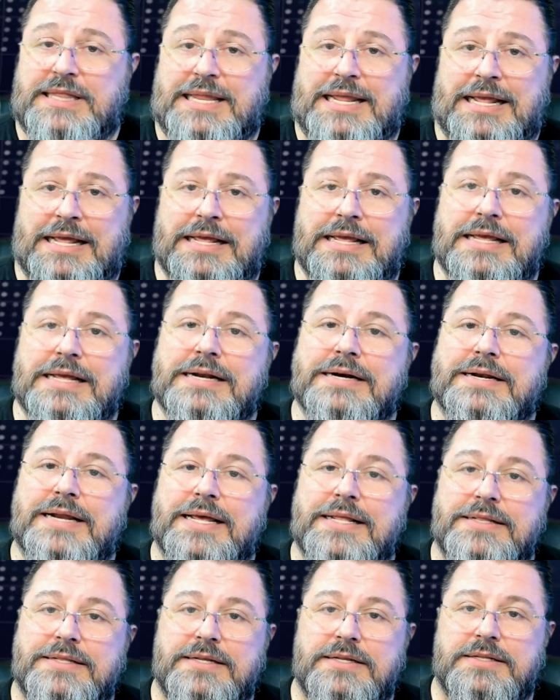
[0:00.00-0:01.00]
in
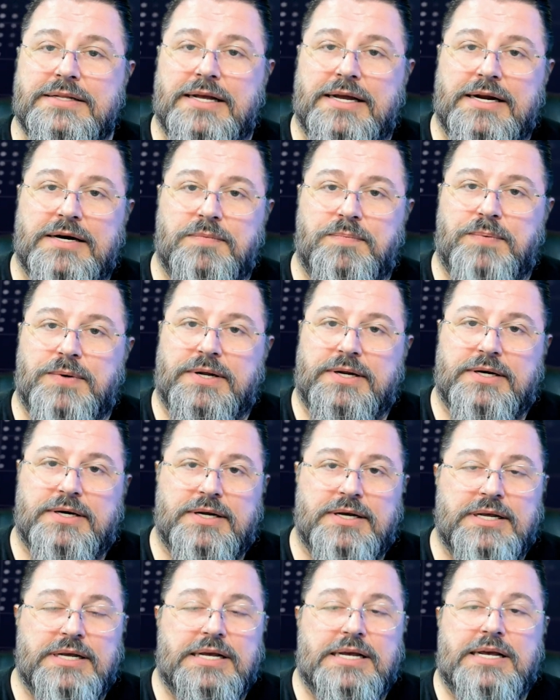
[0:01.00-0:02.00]
renting the
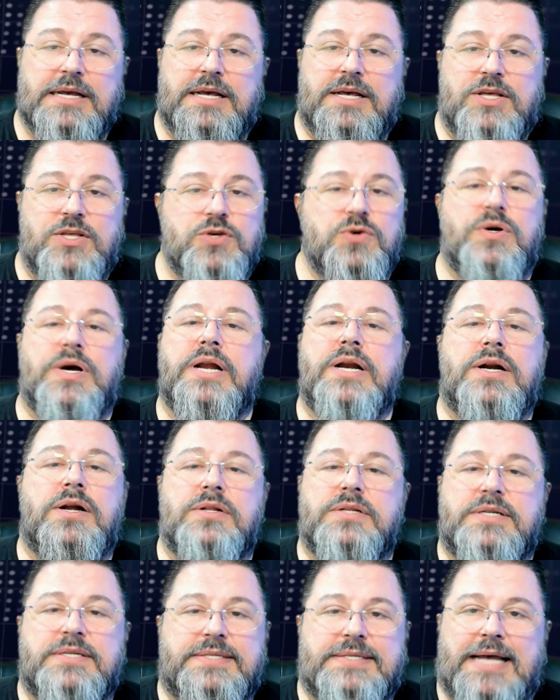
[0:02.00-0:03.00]
airplane, you cannot
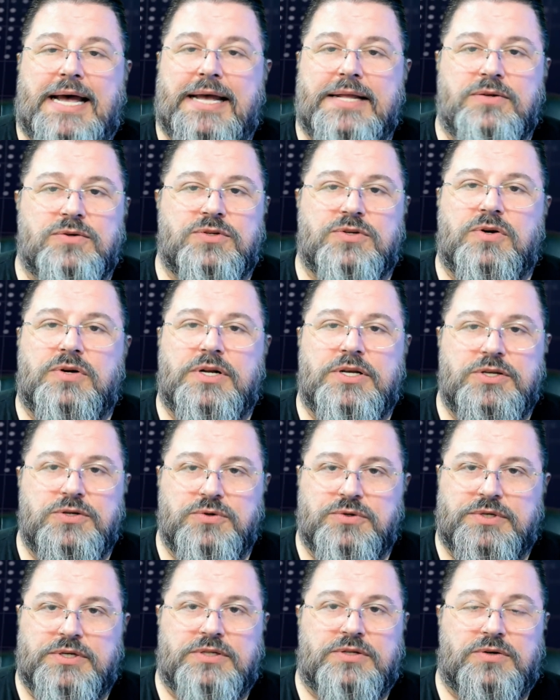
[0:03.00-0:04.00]
decide who's gonna
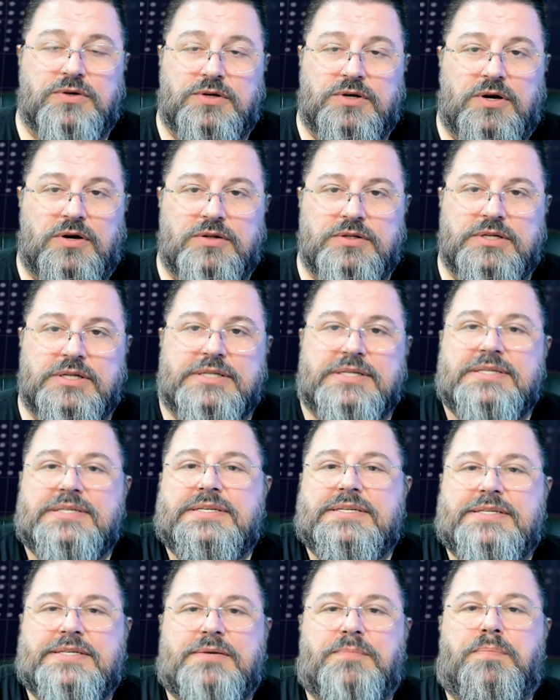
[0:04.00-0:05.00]
use it or not. This
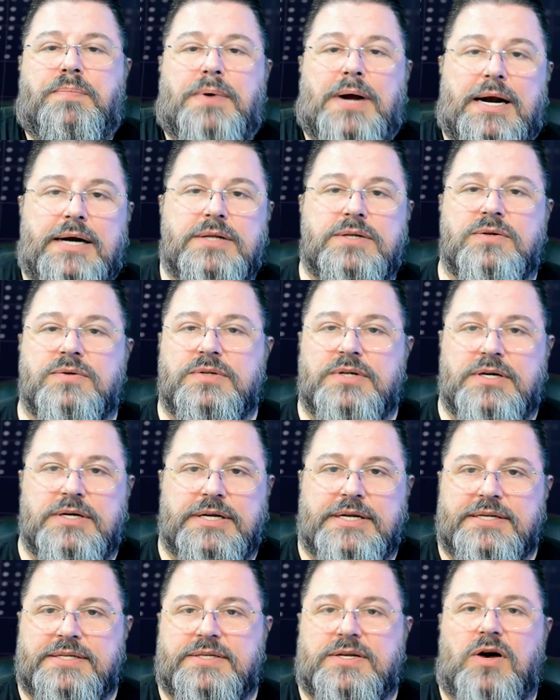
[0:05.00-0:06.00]
is a part of the
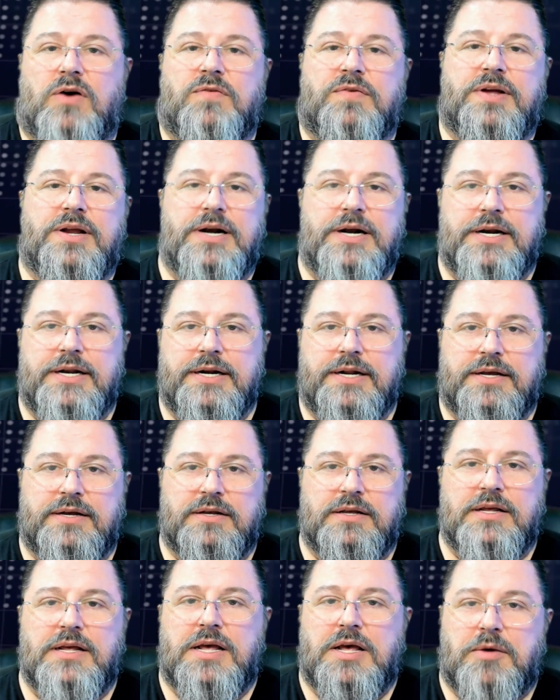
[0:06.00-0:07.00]
risk of earning
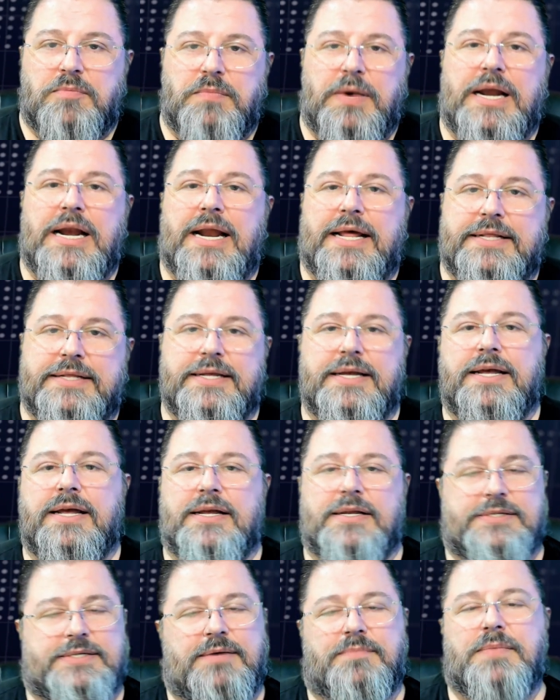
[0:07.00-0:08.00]
by letting
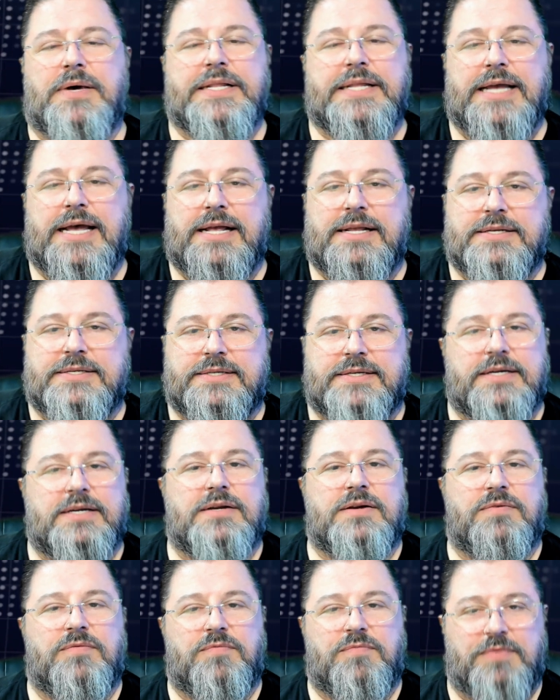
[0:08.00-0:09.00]
somebody else
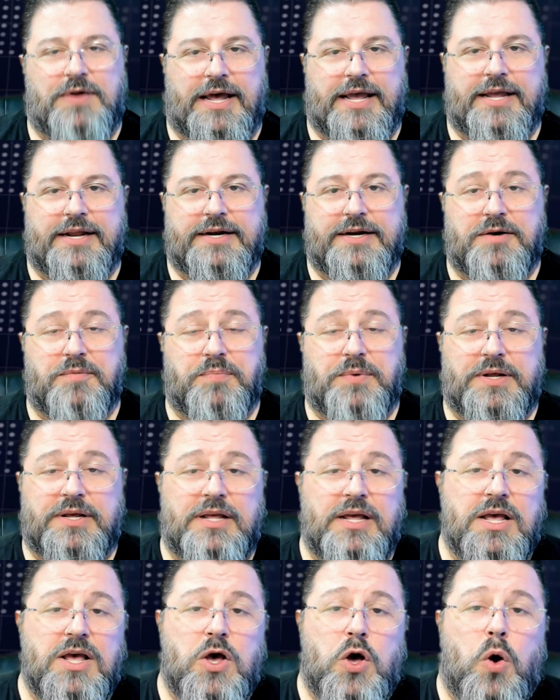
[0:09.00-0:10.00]
fly an airplane.
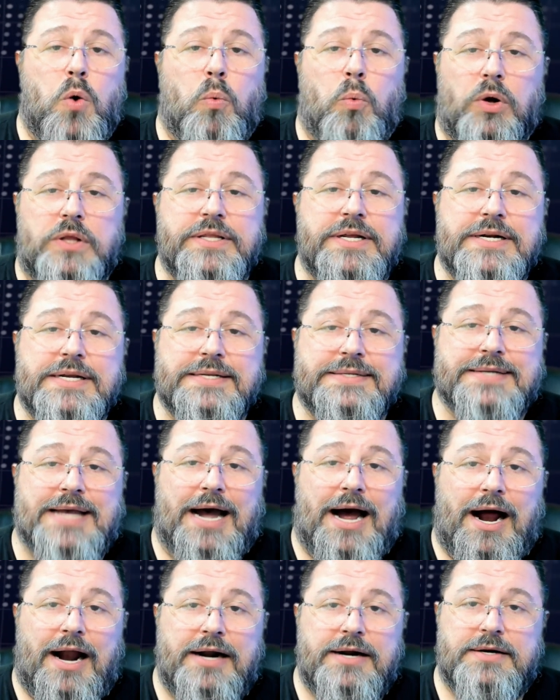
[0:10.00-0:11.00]
What the risks
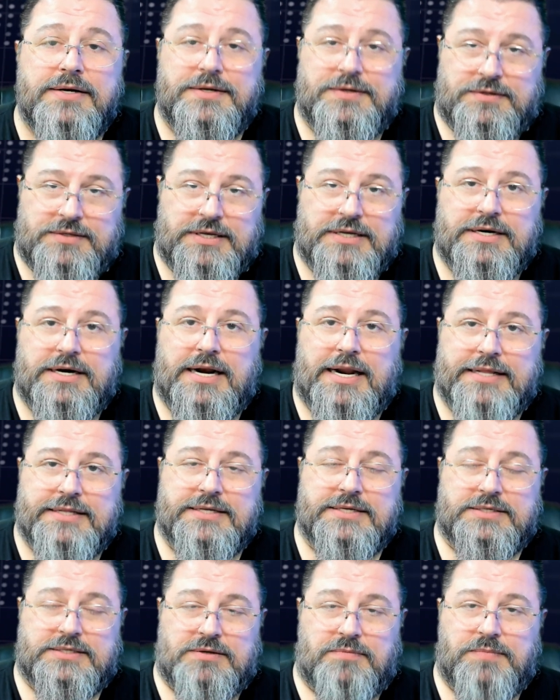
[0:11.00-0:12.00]
are in letting
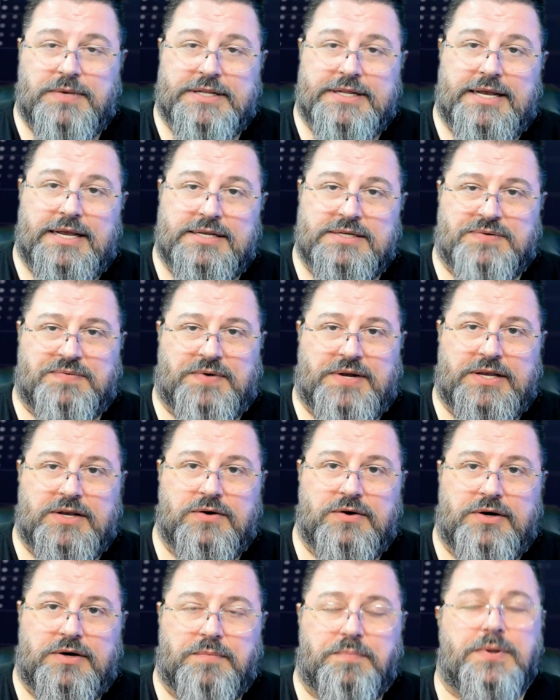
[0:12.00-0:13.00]
somebody else fly your
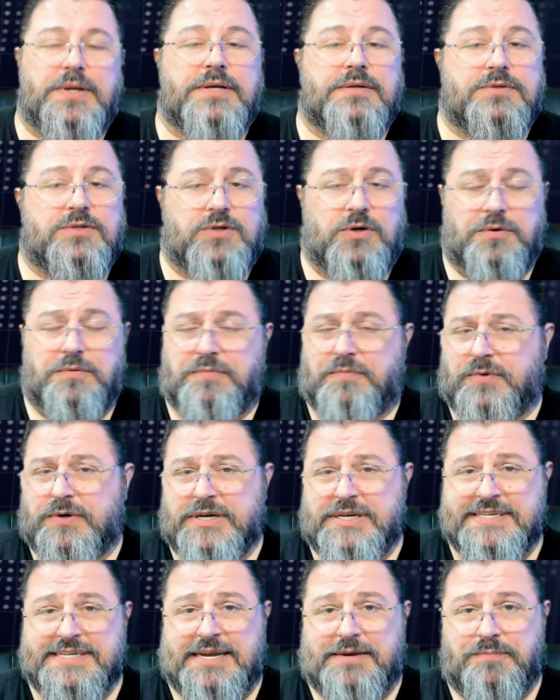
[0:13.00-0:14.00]
airplane? So for
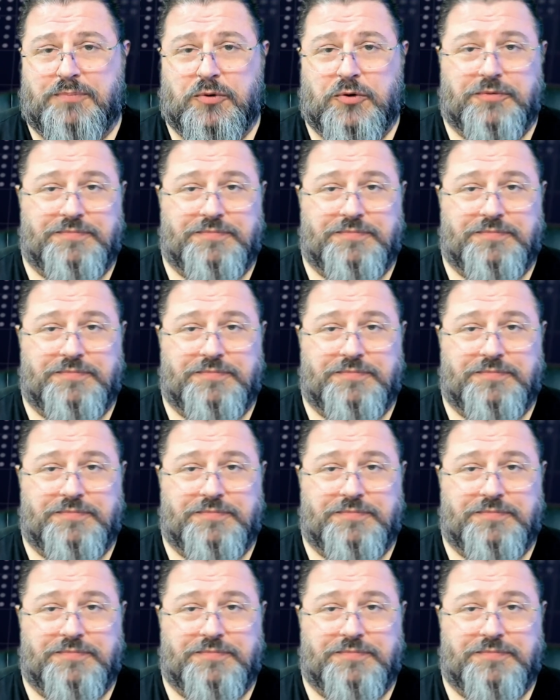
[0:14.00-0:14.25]
example,